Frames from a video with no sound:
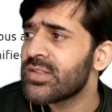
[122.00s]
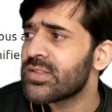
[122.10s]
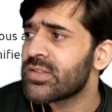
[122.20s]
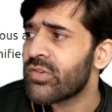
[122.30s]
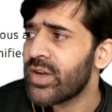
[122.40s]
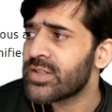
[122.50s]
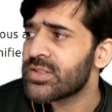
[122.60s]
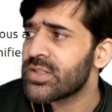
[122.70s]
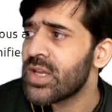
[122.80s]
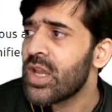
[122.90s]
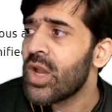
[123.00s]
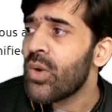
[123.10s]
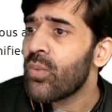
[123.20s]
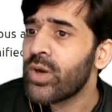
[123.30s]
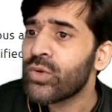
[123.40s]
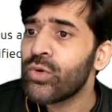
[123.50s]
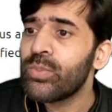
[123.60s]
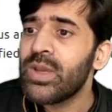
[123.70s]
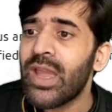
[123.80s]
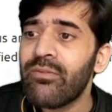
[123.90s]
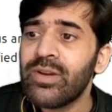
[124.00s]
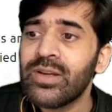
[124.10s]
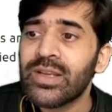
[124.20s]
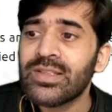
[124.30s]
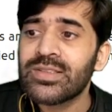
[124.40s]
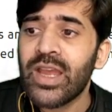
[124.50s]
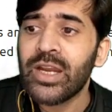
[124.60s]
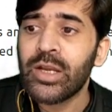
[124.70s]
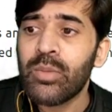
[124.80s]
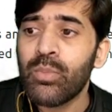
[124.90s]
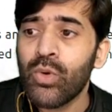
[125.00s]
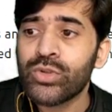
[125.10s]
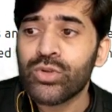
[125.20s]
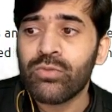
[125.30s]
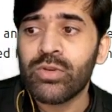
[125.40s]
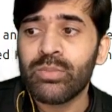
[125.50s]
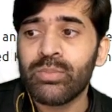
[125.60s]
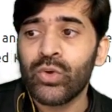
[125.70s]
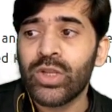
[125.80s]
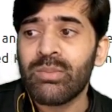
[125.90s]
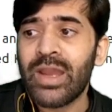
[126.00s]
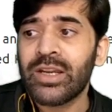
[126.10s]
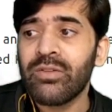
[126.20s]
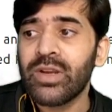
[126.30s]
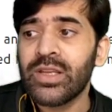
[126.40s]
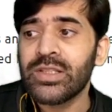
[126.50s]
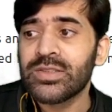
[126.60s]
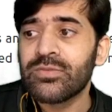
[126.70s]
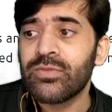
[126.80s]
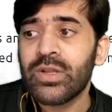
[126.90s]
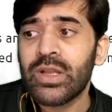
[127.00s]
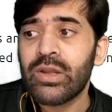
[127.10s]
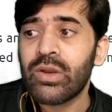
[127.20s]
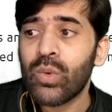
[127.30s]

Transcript: these threats. What could be evident is that most of the blue team activities will